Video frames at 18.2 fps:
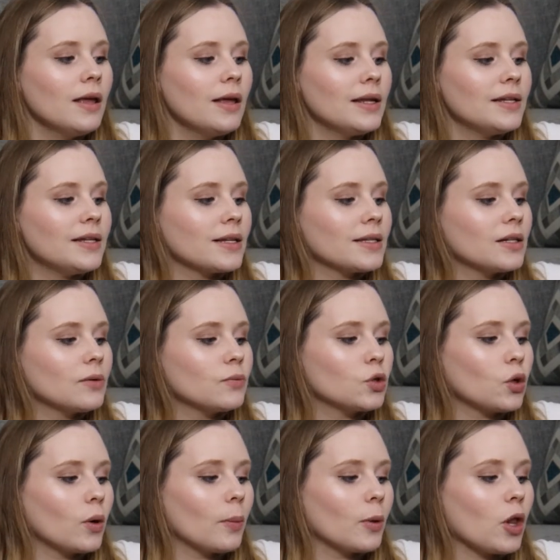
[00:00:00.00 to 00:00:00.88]
it doesn't
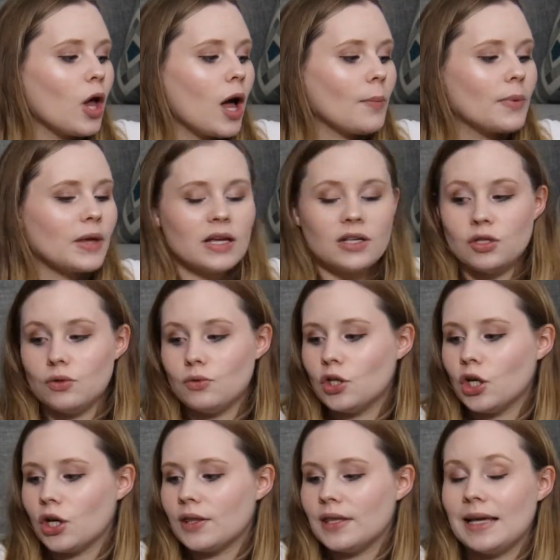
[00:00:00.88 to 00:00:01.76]
absorb a lot because you
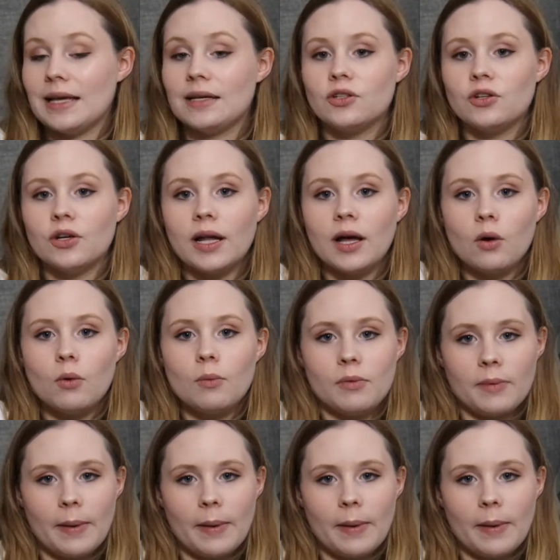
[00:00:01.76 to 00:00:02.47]
took the insert out.